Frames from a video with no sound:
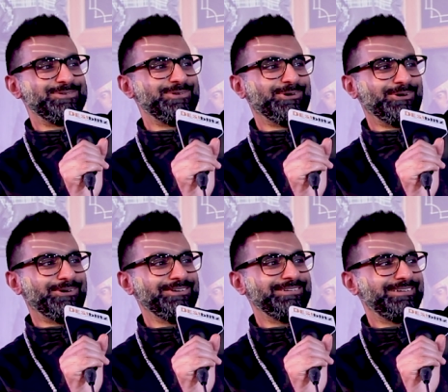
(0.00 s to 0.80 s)

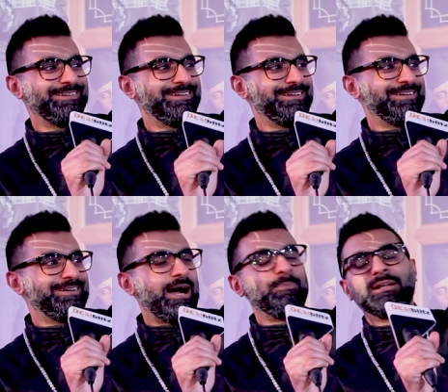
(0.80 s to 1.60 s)
No.
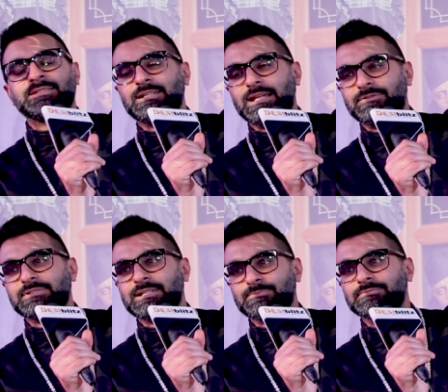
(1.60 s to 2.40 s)
I'm not as clever
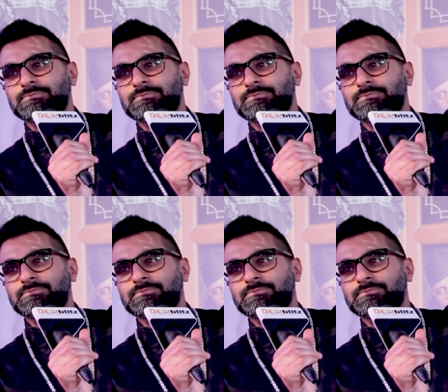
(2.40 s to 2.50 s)
as him.